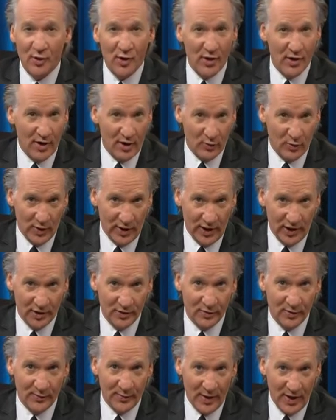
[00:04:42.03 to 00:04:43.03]
aren't willing
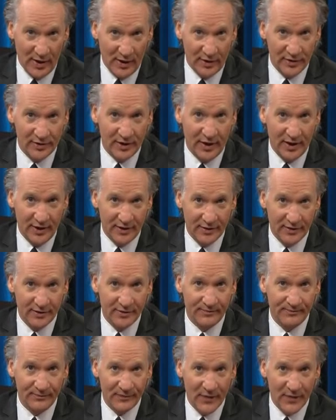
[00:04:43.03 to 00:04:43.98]
to apologize.